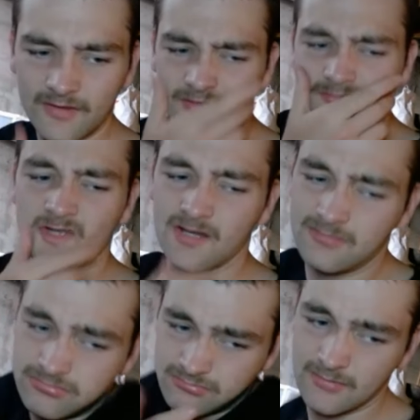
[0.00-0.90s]
off like, eh.
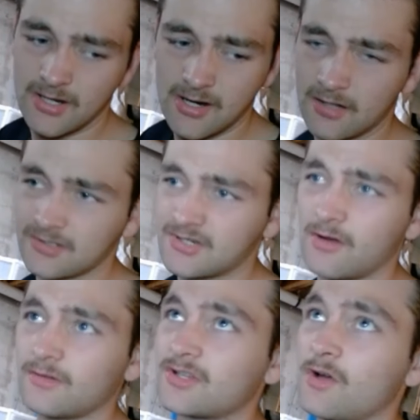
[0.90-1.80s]
All right, let's
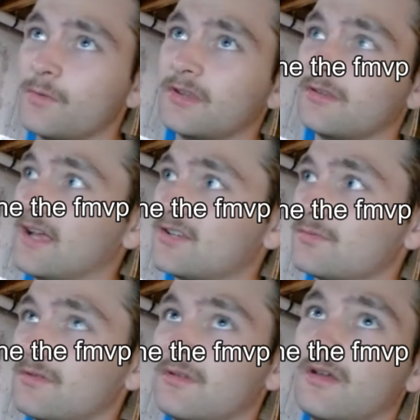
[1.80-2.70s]
go. Let's go win the next